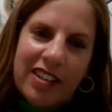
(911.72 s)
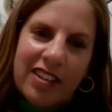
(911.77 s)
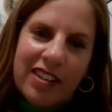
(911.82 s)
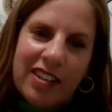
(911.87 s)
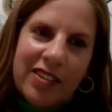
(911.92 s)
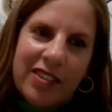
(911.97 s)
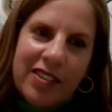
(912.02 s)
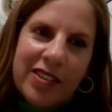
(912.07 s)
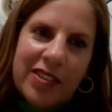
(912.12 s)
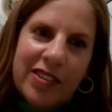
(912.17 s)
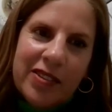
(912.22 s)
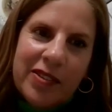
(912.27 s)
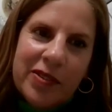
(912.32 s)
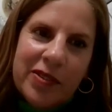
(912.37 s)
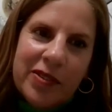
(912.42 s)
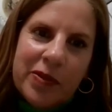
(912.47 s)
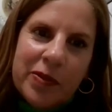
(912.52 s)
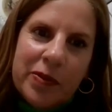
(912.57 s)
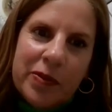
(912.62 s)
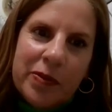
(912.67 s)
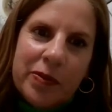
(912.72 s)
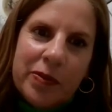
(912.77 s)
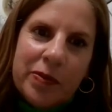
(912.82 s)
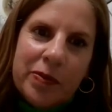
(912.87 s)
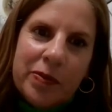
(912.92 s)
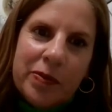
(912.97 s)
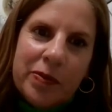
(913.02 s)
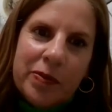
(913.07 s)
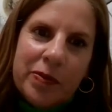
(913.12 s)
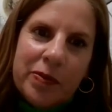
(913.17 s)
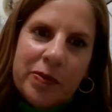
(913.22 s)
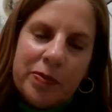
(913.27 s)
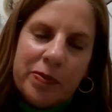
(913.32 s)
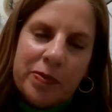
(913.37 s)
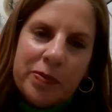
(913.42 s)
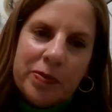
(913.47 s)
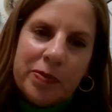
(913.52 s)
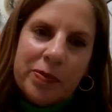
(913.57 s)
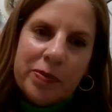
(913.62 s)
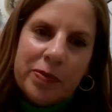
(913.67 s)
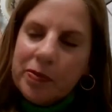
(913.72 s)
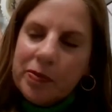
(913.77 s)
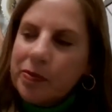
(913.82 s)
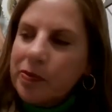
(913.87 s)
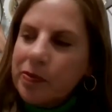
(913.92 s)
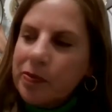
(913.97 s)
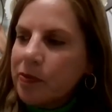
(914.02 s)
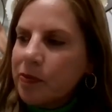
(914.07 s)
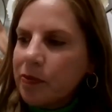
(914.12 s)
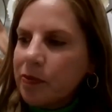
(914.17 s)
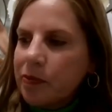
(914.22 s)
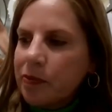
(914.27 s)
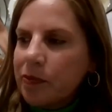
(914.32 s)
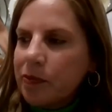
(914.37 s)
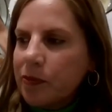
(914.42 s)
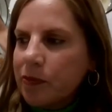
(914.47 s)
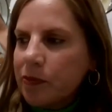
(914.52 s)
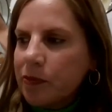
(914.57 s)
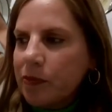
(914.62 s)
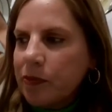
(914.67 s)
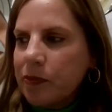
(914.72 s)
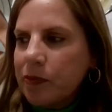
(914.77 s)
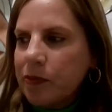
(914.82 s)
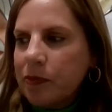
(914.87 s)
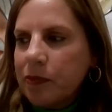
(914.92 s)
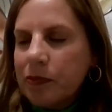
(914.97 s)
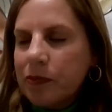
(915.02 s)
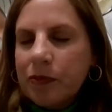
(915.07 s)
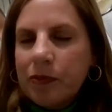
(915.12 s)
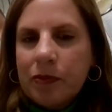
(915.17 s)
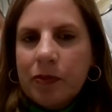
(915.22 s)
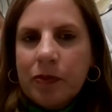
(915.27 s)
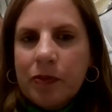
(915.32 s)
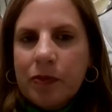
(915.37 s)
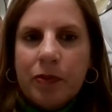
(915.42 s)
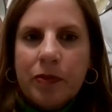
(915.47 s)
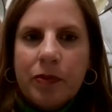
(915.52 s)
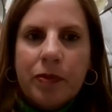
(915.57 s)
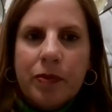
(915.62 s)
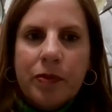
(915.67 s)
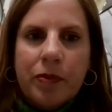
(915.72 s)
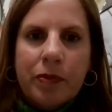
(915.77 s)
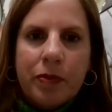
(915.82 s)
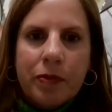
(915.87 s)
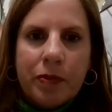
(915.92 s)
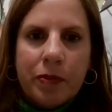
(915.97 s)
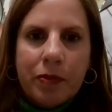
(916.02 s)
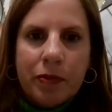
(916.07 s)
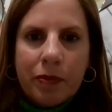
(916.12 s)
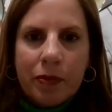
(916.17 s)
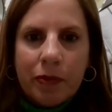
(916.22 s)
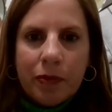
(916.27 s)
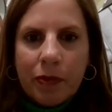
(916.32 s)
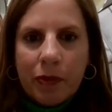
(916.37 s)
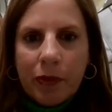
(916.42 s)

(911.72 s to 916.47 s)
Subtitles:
The person shown says nothing.